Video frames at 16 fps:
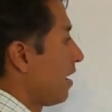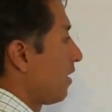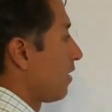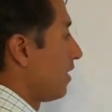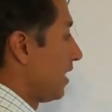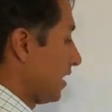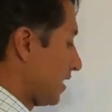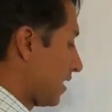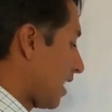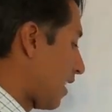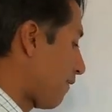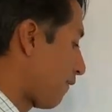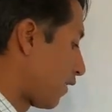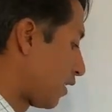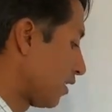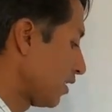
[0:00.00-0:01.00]
this guy
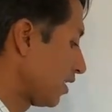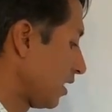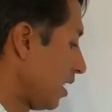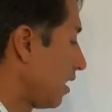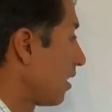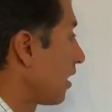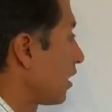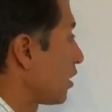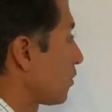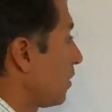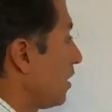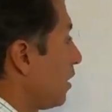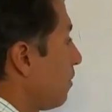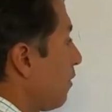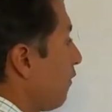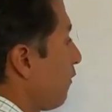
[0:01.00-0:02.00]
first, as we
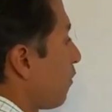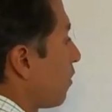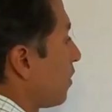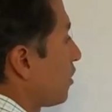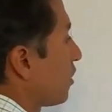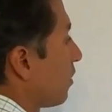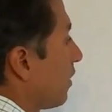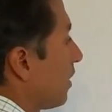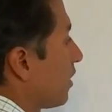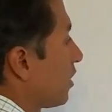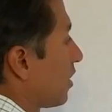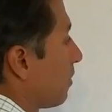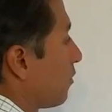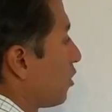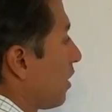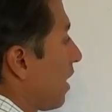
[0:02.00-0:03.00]
did before. So let's
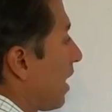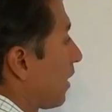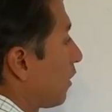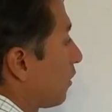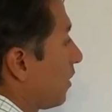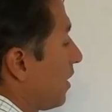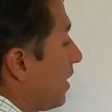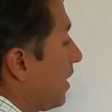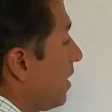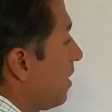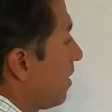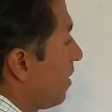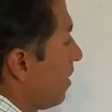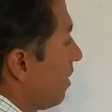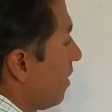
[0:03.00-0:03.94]
subtract 3,